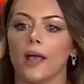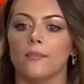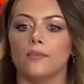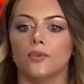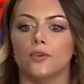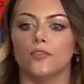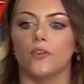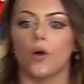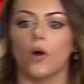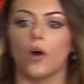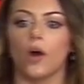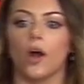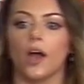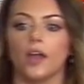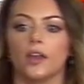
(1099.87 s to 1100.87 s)
I move
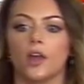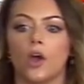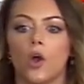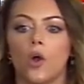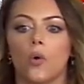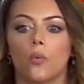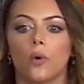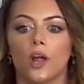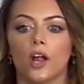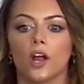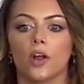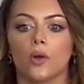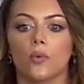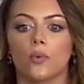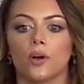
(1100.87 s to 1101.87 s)
on.
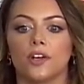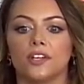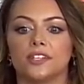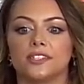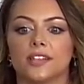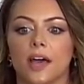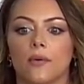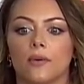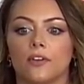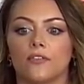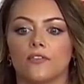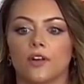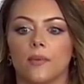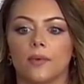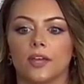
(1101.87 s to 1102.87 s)
Where was that
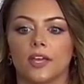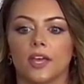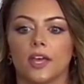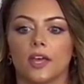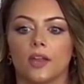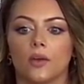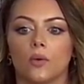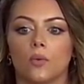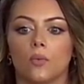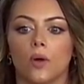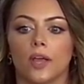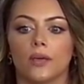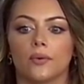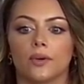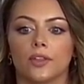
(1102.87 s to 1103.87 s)
one from again?
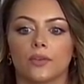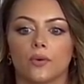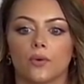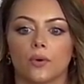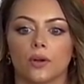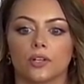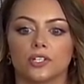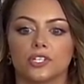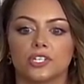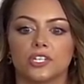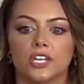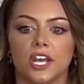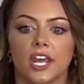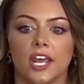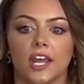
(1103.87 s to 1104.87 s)
White with
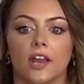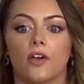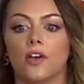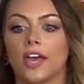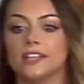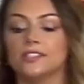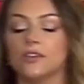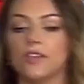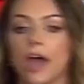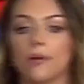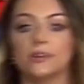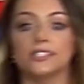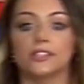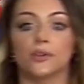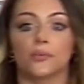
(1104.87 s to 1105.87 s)
orange tan. Okay, so
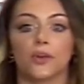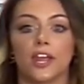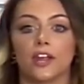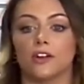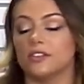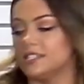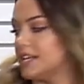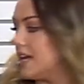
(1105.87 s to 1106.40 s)
that was the ringer